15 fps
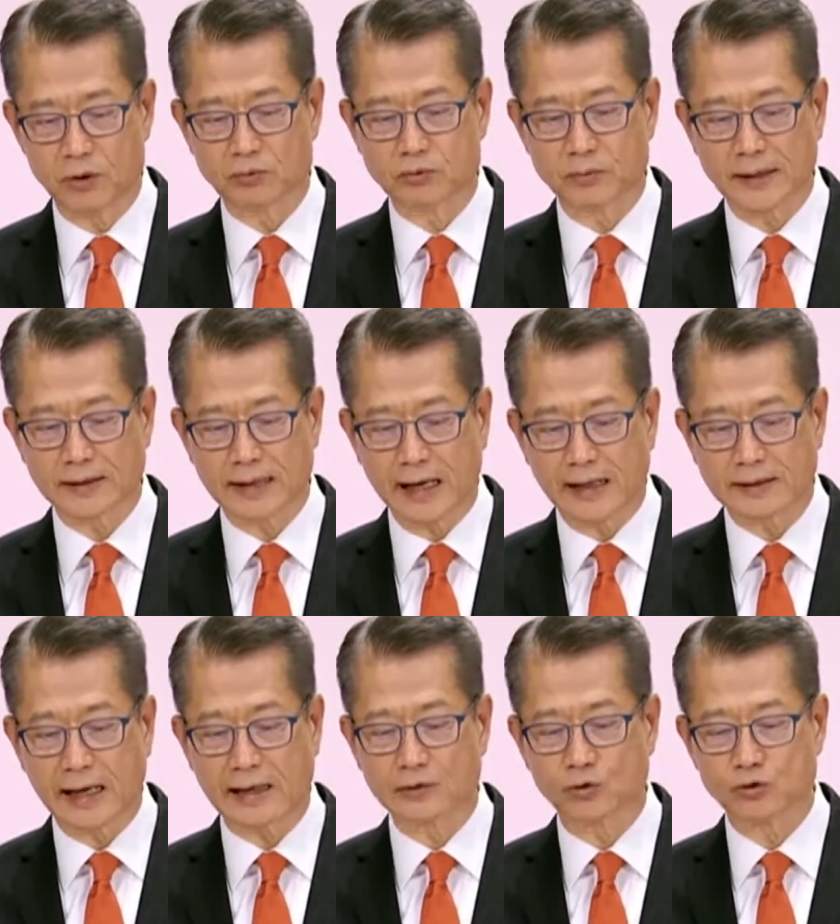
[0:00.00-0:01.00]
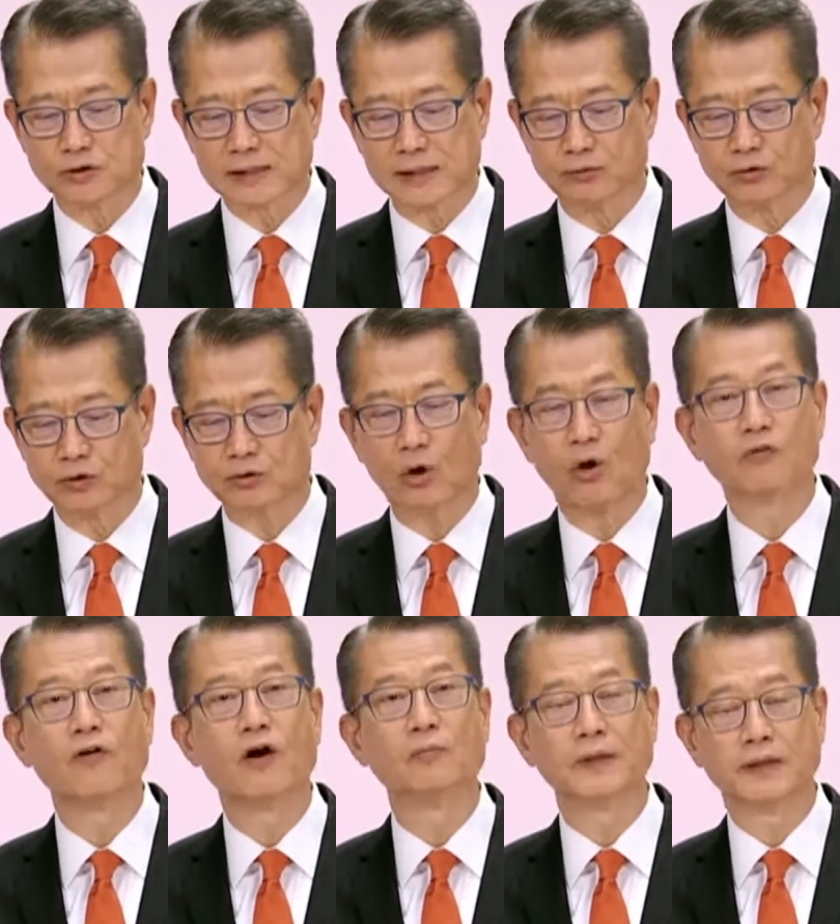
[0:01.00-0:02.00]
On the other hand, owing to the
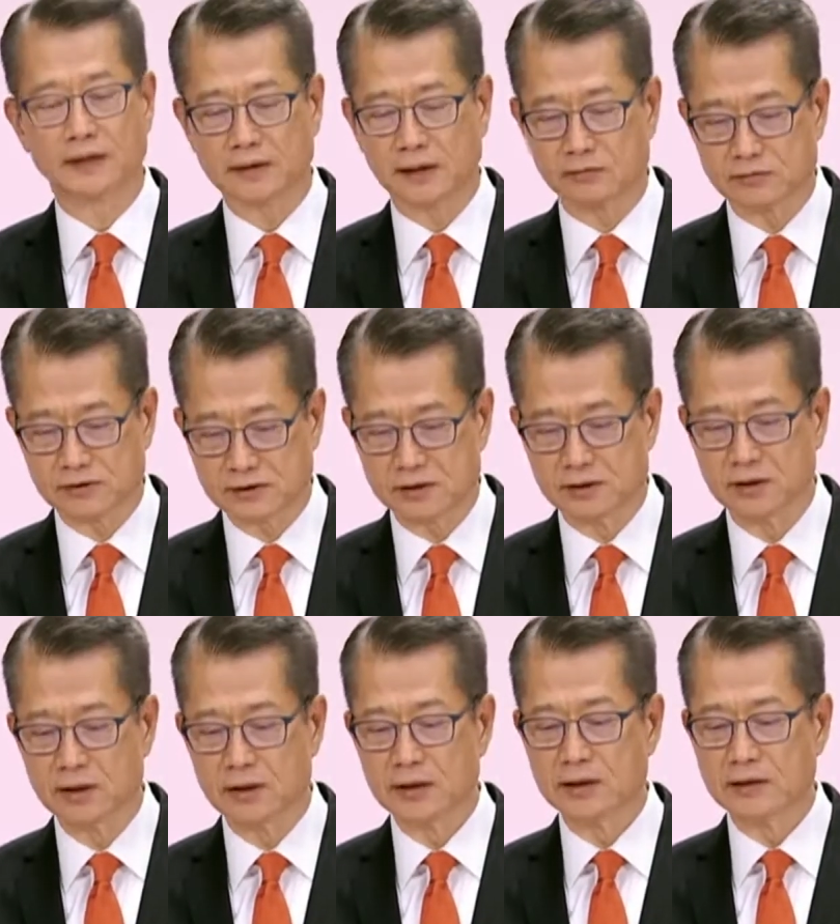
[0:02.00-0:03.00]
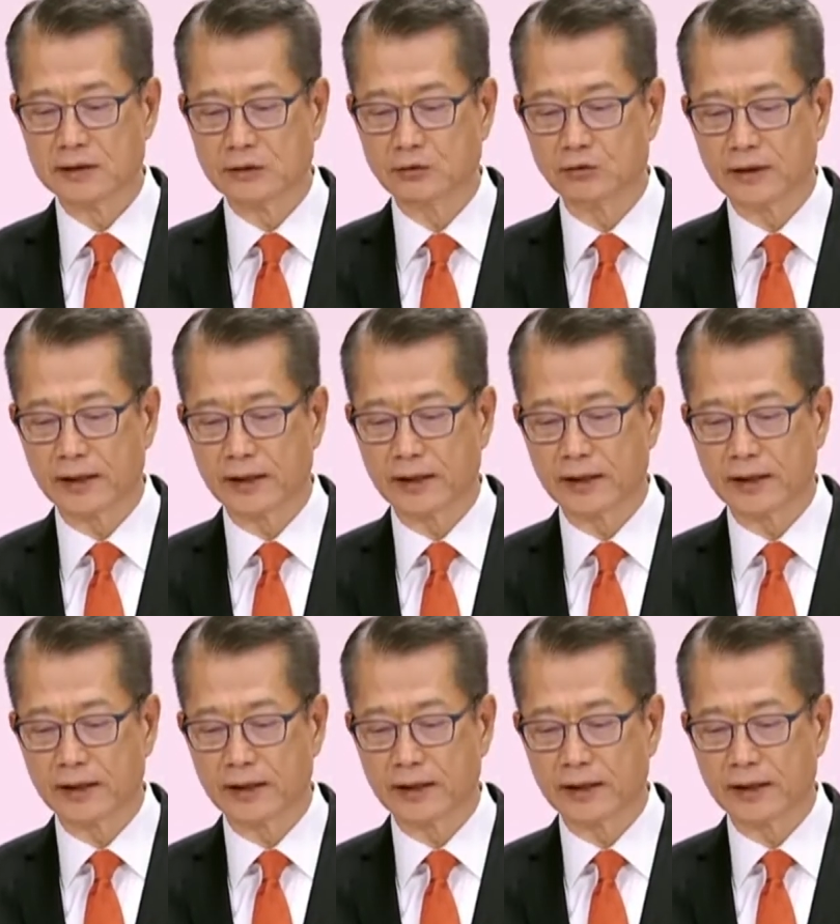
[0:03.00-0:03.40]
implementation of various policy objectives,